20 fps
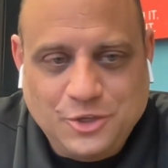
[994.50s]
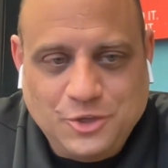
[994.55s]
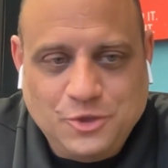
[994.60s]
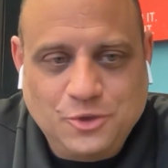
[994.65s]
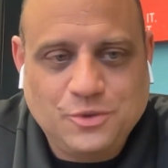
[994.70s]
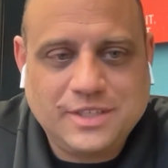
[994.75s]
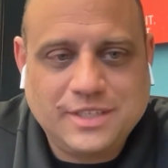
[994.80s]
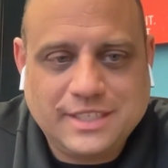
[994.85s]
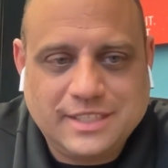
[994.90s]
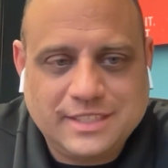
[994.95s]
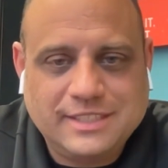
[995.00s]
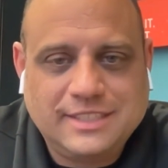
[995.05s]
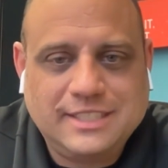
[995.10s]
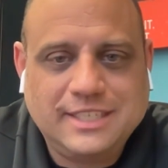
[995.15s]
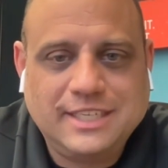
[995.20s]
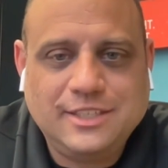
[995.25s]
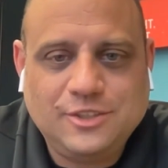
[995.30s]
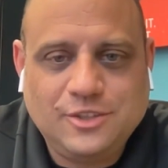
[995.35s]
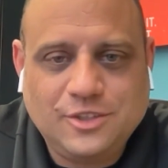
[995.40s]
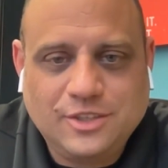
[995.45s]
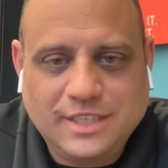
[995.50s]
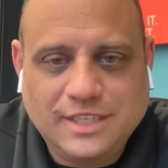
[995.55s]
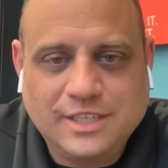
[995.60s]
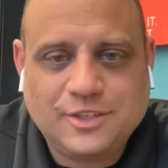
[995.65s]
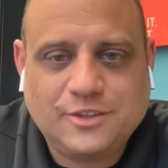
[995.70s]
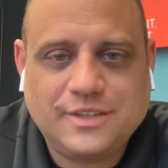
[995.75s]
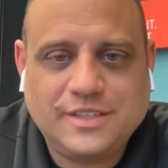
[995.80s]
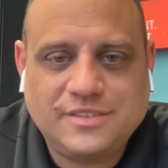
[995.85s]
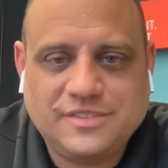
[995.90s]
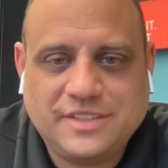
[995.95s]
you can continue to
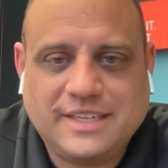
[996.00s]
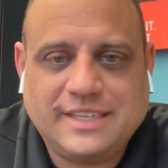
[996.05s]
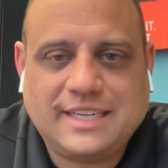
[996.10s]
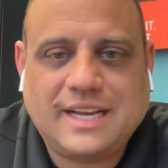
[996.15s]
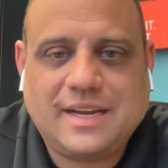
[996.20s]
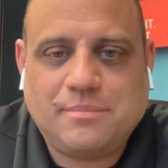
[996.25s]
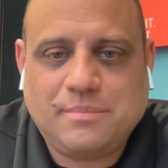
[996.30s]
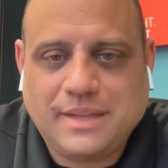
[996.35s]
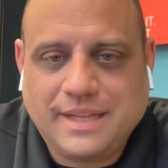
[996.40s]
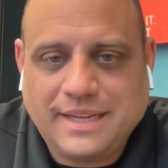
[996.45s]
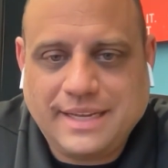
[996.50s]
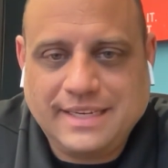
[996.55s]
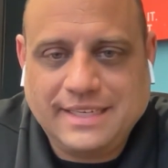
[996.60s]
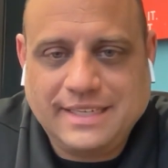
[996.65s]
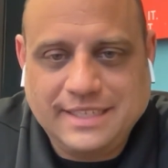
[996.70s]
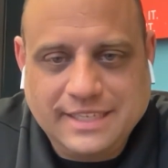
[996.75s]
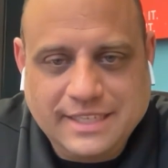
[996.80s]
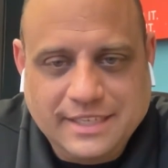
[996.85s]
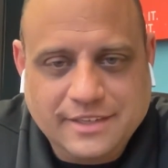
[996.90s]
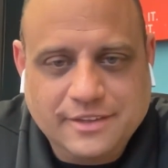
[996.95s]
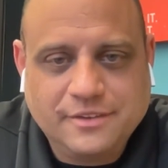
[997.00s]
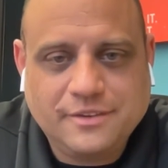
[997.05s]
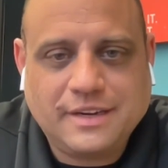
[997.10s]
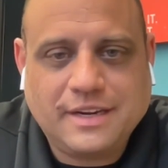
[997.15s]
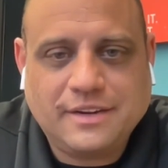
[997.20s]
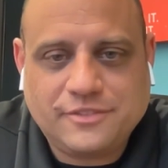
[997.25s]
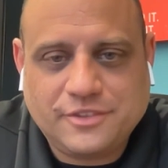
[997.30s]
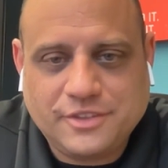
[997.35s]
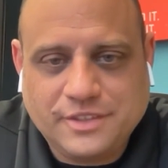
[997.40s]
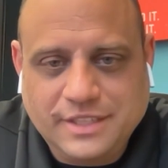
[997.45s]
increase that top line year
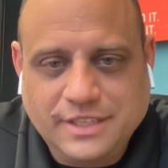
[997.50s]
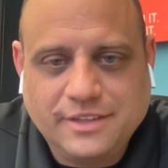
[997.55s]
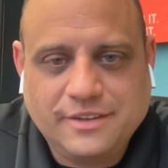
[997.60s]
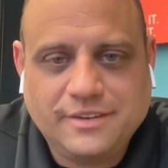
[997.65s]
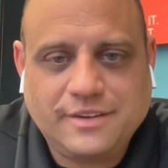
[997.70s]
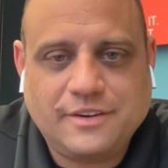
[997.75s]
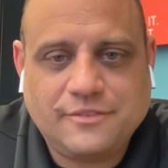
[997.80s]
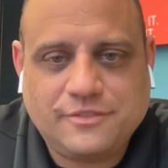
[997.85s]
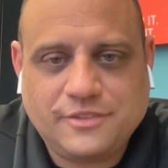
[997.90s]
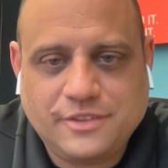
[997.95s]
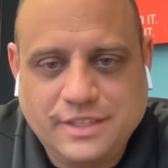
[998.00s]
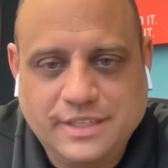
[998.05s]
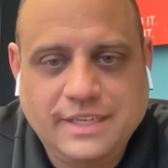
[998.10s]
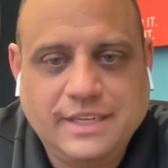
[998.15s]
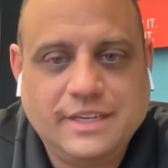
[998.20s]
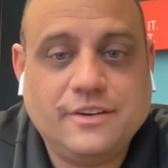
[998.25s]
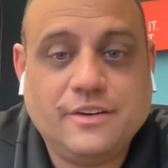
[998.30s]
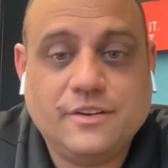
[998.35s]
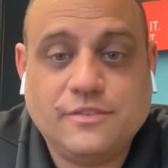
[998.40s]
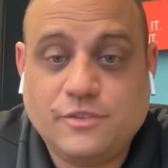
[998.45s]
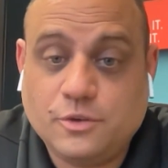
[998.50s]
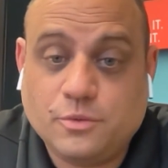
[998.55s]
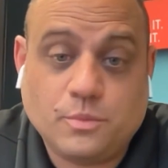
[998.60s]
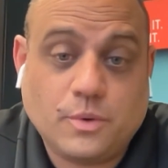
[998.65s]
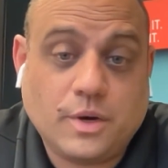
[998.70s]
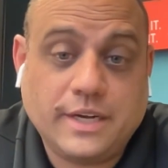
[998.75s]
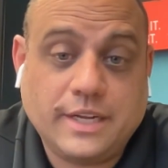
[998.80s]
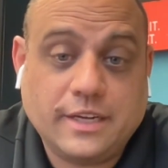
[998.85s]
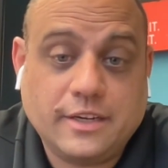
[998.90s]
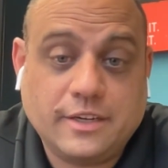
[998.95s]
after year after year if you're
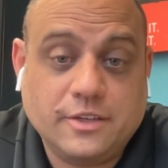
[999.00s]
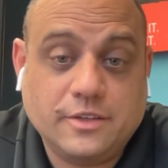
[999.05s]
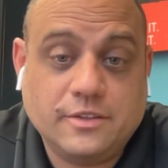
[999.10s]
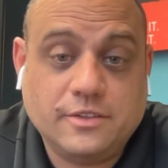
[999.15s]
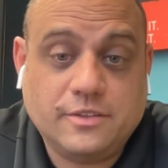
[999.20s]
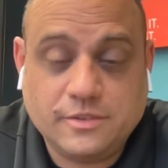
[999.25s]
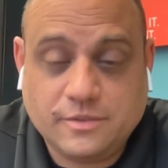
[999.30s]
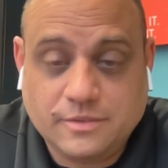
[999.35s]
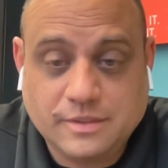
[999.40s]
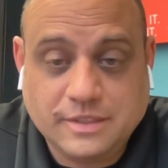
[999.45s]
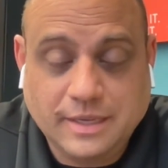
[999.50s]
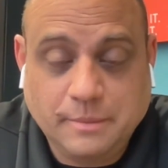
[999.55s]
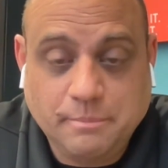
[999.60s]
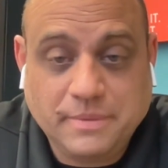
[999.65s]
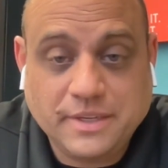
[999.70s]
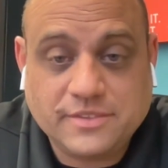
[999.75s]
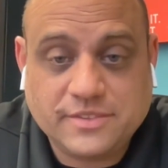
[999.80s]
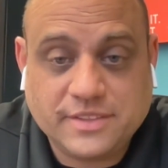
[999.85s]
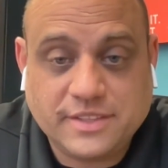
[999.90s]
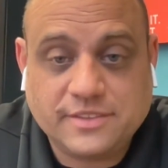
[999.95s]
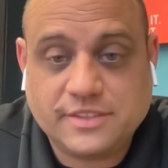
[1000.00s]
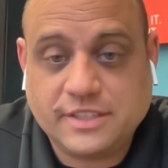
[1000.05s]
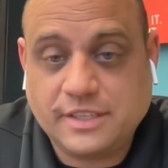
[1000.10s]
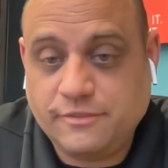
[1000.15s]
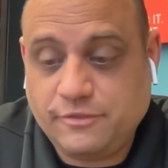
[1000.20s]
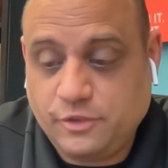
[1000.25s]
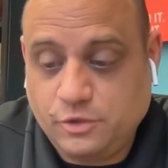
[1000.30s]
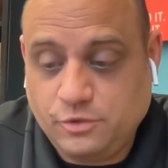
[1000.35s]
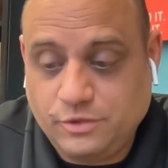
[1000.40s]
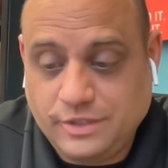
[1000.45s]
running a good business,
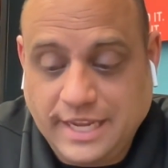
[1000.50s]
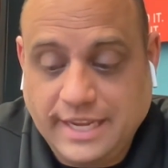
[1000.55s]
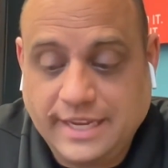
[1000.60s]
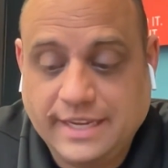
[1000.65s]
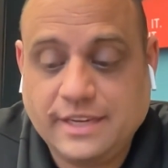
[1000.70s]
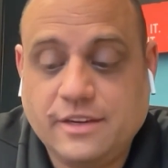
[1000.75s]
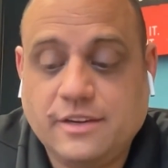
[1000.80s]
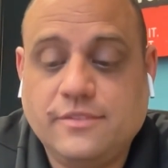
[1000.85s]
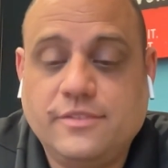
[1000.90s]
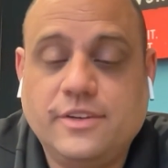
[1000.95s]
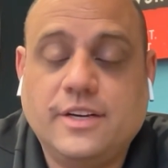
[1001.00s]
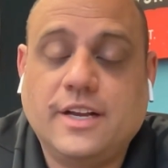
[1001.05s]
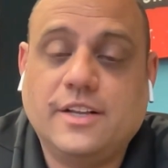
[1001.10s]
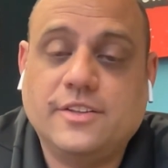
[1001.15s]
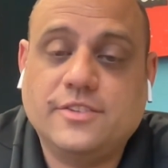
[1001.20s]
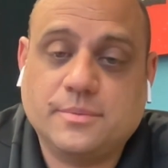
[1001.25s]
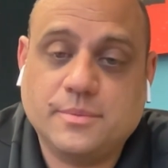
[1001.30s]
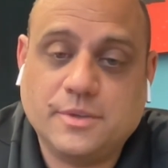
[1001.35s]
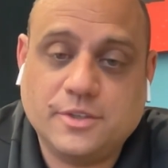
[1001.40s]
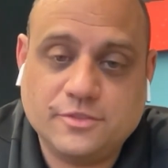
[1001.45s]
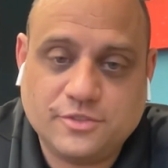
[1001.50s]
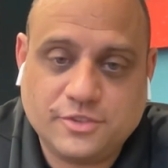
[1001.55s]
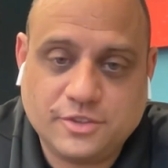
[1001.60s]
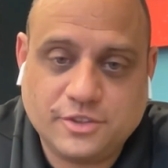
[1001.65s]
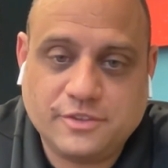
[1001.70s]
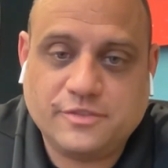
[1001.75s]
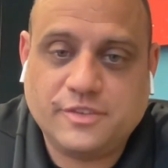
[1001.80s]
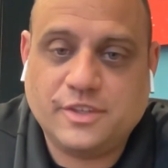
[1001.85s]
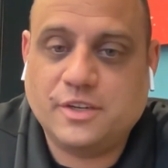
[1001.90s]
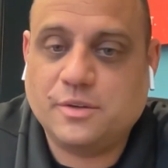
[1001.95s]
if you take care of your customers,
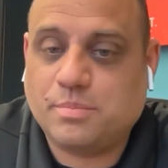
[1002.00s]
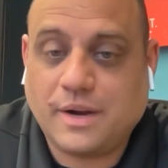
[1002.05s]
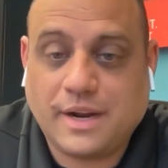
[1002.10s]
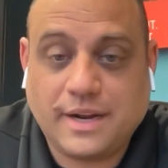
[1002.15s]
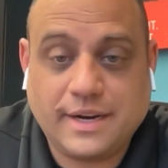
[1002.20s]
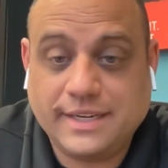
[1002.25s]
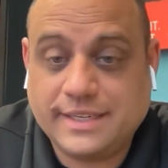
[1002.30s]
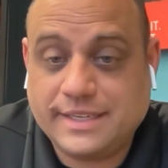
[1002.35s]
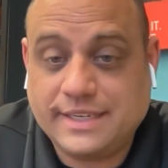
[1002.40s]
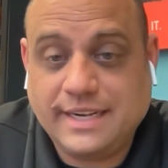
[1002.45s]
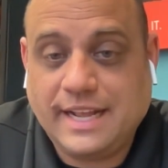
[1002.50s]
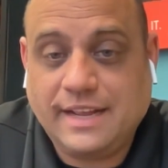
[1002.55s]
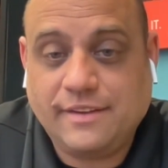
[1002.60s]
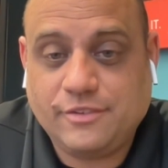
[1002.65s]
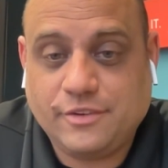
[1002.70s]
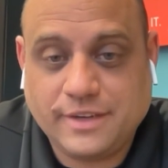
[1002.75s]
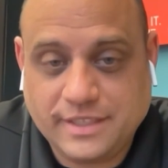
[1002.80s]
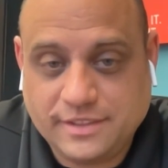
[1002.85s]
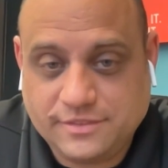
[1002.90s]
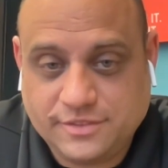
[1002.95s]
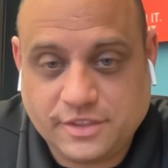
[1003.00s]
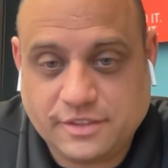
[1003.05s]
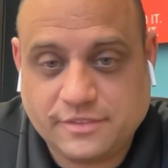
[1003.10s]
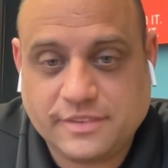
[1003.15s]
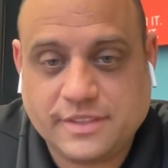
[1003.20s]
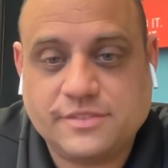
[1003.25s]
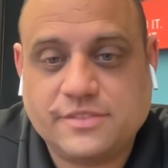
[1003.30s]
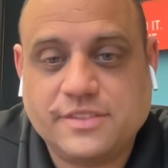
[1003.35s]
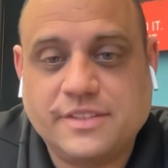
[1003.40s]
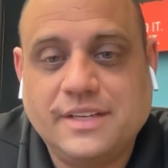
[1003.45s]
serve your product, and have great
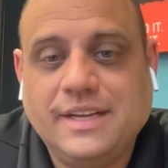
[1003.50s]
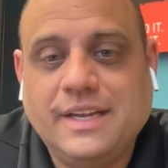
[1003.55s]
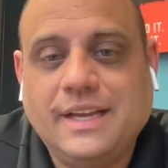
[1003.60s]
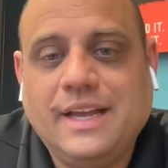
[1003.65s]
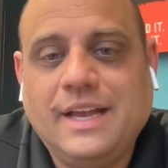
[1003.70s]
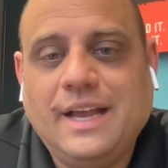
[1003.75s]
service.